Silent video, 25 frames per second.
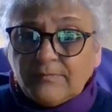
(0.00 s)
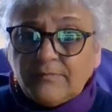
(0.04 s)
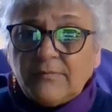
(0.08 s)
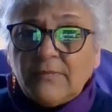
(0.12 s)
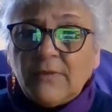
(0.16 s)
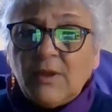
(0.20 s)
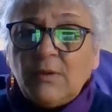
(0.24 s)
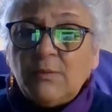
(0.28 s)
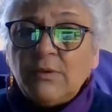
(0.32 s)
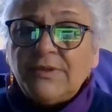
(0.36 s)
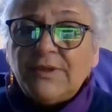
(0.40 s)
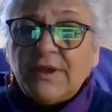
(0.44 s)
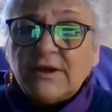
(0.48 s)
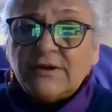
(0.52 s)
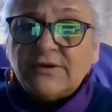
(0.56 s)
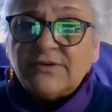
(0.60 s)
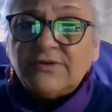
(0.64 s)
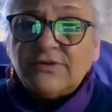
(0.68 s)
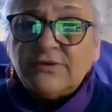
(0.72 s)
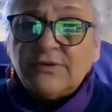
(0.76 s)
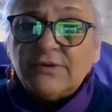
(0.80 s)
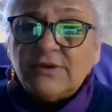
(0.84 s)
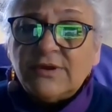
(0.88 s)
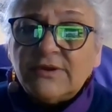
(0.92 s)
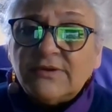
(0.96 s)
with our
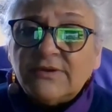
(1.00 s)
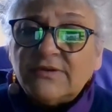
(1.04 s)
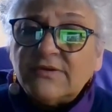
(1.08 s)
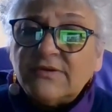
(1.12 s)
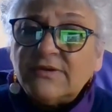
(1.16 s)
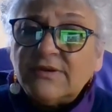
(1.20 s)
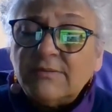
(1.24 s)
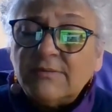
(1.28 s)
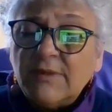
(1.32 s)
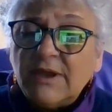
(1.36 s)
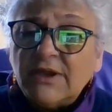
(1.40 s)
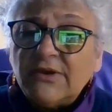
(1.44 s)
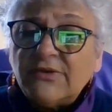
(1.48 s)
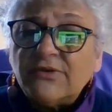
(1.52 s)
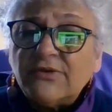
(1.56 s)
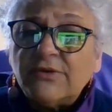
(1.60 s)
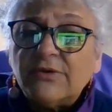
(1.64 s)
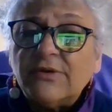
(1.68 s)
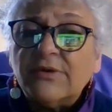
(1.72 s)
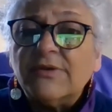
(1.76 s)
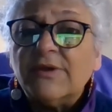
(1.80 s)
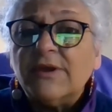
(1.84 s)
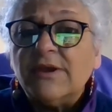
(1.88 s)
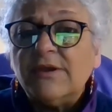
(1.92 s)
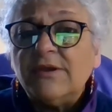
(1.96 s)
students to make
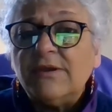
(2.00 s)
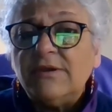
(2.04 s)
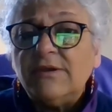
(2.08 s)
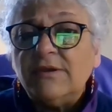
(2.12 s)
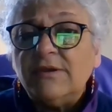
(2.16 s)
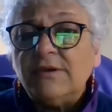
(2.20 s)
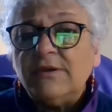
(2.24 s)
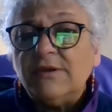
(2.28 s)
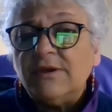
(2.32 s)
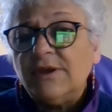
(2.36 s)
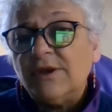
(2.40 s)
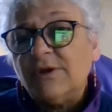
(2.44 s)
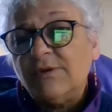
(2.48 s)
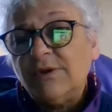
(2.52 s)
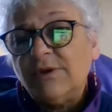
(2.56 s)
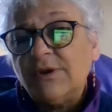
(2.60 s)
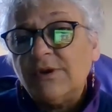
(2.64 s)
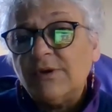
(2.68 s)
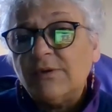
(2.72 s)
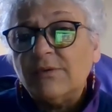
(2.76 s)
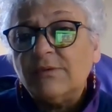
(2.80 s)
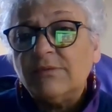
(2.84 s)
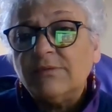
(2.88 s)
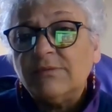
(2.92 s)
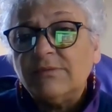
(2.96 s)
sure that, you
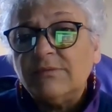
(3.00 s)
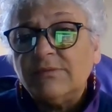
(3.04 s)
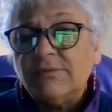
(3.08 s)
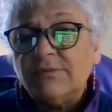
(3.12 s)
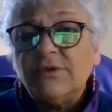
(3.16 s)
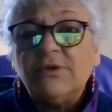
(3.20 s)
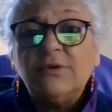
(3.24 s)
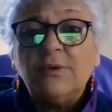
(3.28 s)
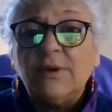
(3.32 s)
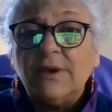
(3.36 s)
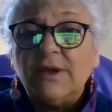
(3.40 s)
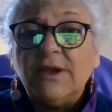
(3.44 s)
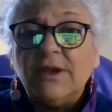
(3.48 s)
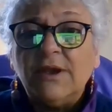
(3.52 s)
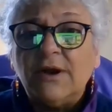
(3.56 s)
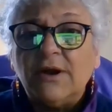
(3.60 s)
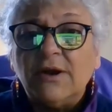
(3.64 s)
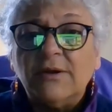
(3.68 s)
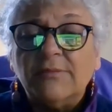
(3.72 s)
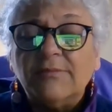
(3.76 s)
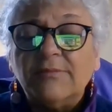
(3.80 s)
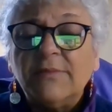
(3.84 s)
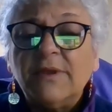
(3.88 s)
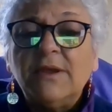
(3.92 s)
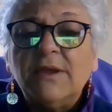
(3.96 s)
don't do any
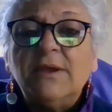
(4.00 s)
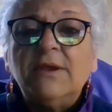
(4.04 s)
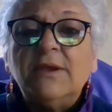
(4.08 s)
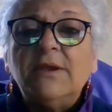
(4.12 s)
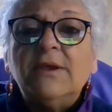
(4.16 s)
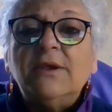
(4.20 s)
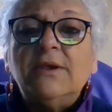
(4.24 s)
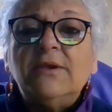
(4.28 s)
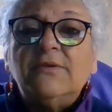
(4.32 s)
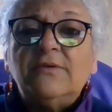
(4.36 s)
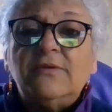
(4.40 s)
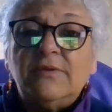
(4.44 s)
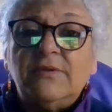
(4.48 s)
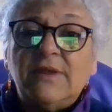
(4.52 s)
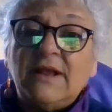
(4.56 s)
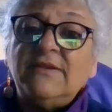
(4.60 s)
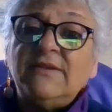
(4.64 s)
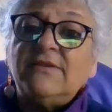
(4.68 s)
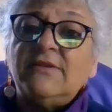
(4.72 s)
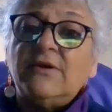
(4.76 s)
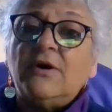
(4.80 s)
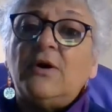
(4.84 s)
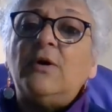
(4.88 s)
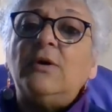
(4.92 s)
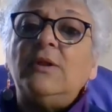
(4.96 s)
harm. So
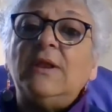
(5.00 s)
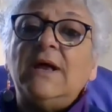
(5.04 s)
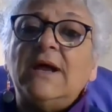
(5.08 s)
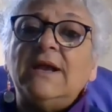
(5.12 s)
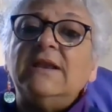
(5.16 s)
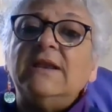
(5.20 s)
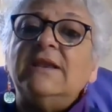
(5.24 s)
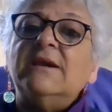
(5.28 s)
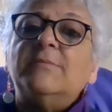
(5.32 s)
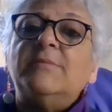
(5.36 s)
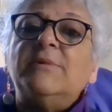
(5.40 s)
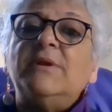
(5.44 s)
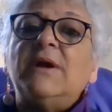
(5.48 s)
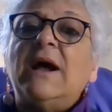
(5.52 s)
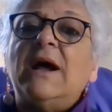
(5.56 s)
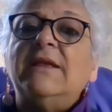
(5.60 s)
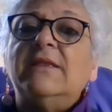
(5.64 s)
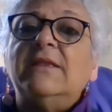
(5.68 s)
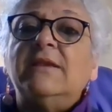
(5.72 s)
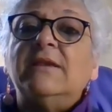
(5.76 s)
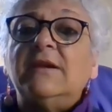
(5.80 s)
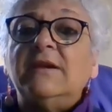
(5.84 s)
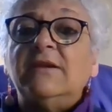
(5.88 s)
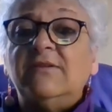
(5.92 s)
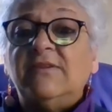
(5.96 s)
that's the whole idea behind
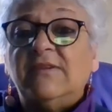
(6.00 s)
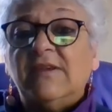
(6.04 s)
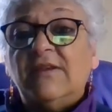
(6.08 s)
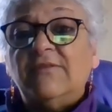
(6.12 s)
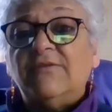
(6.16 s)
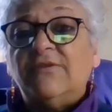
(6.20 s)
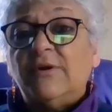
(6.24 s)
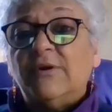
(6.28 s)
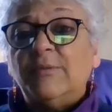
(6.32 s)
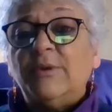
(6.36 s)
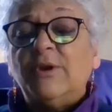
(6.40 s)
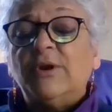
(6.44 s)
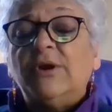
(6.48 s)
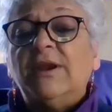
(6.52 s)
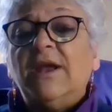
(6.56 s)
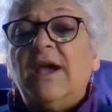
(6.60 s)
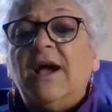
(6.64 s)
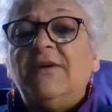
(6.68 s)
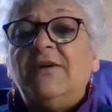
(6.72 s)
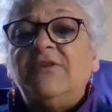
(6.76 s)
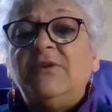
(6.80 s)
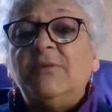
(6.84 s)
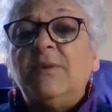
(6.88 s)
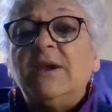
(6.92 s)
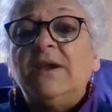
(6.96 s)
the consent form. You're going to
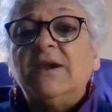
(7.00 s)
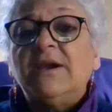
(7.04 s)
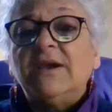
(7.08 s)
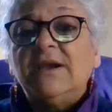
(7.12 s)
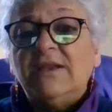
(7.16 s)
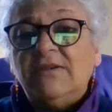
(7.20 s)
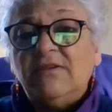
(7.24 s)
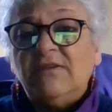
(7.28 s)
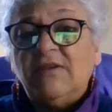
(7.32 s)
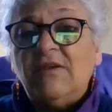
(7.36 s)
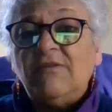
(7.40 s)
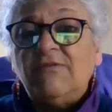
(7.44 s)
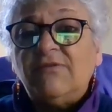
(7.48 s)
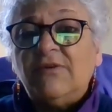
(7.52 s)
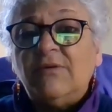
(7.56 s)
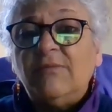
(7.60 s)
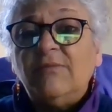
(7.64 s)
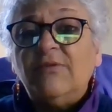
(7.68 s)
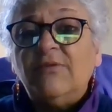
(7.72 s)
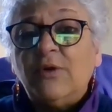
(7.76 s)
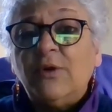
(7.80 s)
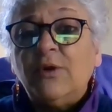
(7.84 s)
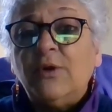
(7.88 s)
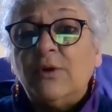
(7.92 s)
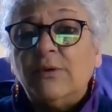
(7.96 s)
have to make a consent form
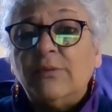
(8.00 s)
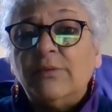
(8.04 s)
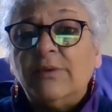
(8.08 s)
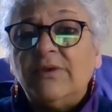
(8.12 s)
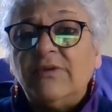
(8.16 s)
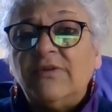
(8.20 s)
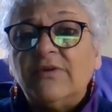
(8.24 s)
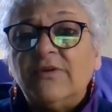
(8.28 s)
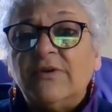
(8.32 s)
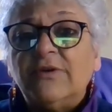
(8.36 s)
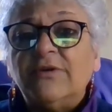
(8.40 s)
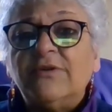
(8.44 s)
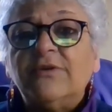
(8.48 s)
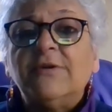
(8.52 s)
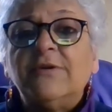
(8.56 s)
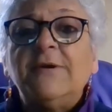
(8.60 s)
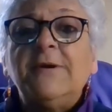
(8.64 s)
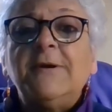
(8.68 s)
for your research.